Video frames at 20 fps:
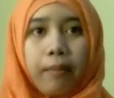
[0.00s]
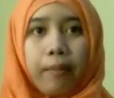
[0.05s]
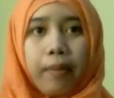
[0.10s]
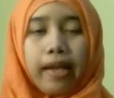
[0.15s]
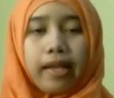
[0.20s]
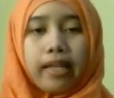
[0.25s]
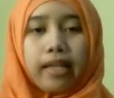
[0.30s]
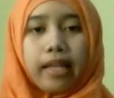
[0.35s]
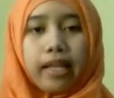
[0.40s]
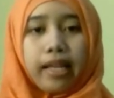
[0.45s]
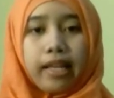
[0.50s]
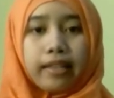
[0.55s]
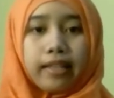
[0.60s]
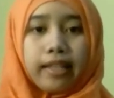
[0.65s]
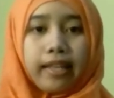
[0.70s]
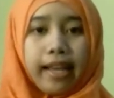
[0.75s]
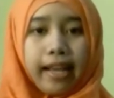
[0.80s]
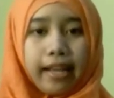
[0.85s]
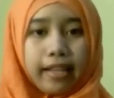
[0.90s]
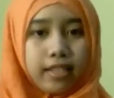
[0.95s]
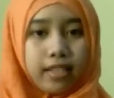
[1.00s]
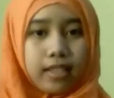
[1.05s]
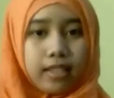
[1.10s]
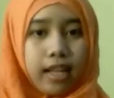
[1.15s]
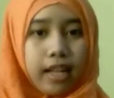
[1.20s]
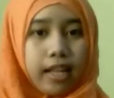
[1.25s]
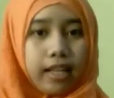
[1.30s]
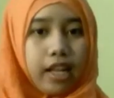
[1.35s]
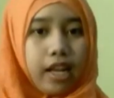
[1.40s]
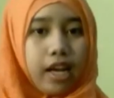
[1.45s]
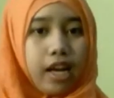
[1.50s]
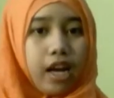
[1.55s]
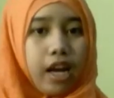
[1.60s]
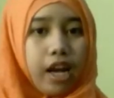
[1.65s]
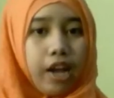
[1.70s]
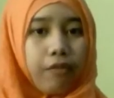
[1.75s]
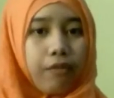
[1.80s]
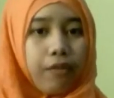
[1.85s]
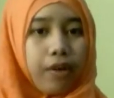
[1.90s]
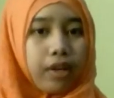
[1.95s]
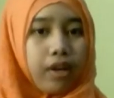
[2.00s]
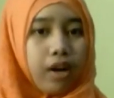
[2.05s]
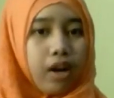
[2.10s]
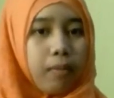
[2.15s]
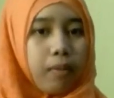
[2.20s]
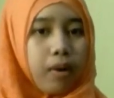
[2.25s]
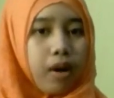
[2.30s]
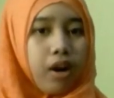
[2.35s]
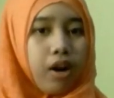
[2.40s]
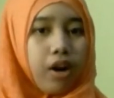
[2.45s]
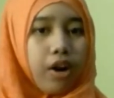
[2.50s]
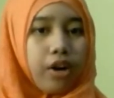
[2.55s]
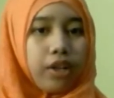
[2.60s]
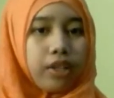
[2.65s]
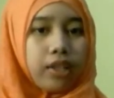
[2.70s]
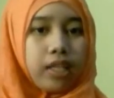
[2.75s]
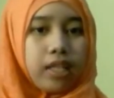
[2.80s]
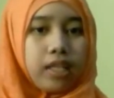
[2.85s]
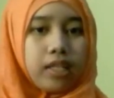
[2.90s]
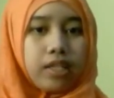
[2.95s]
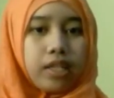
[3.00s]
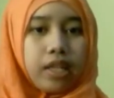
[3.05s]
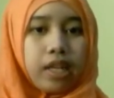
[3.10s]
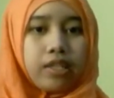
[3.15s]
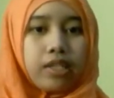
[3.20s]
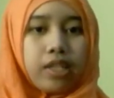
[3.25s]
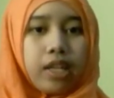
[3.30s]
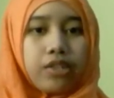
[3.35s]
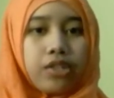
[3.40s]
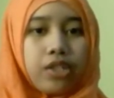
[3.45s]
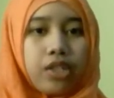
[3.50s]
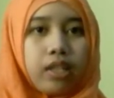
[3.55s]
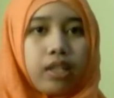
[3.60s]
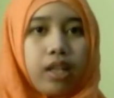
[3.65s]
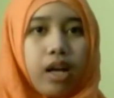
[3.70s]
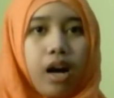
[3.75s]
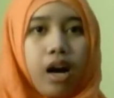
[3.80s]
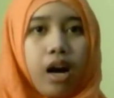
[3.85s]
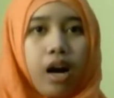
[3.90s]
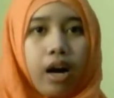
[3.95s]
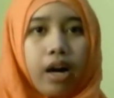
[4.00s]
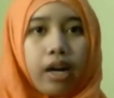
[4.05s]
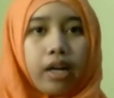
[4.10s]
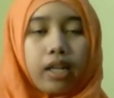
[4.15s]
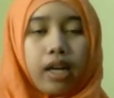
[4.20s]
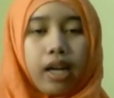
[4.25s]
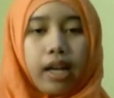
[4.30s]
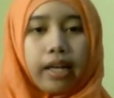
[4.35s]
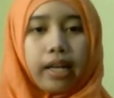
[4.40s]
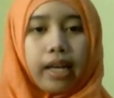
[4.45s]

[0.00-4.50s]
paying in cash. The effect about this transaction are